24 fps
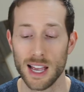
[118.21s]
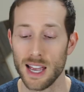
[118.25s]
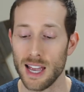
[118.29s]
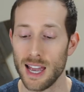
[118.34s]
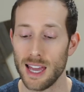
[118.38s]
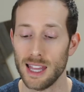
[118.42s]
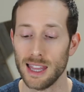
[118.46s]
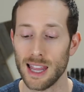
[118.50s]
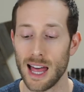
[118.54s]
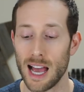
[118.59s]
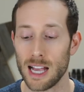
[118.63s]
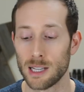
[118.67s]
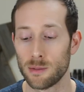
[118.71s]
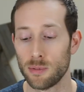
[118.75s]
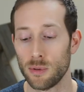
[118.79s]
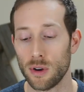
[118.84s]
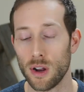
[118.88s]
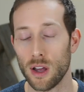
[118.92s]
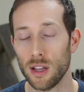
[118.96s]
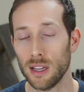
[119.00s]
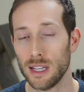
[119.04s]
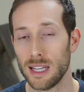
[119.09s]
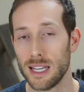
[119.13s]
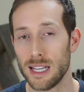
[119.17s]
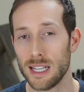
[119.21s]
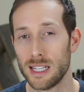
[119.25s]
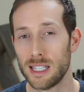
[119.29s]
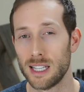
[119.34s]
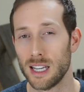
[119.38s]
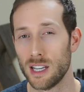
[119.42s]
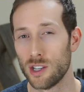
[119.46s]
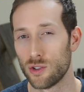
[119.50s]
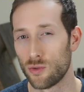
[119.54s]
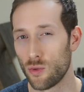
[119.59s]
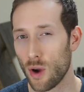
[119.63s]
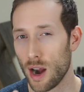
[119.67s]
and last but not least
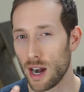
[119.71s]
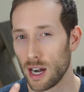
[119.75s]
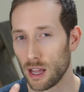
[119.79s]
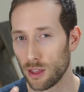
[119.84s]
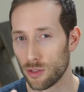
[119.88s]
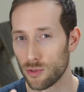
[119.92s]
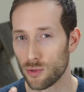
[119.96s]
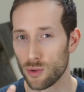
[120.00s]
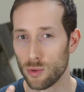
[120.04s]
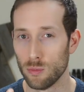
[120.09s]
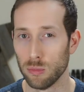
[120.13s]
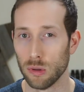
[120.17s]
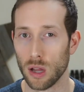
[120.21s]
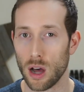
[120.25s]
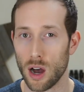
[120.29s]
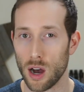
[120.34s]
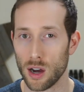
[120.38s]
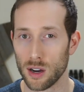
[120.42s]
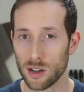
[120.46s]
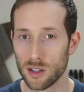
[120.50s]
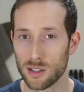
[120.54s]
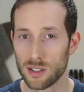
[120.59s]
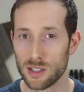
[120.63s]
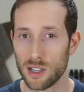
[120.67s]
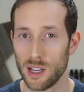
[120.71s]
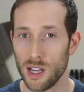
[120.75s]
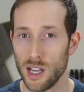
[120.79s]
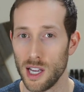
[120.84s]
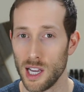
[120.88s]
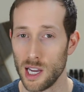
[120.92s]
is writing through blogs.